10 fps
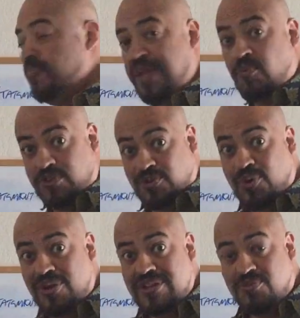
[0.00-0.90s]
And what's
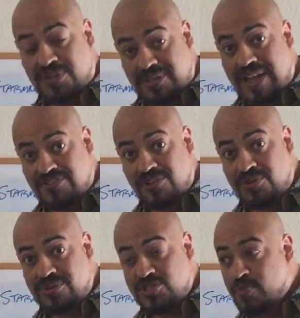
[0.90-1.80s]
cool is with the testing
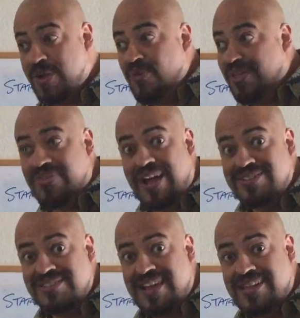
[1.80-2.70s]
tools, you might run
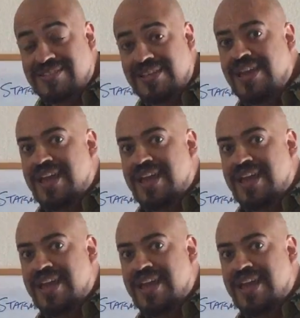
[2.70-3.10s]
1,000 tests,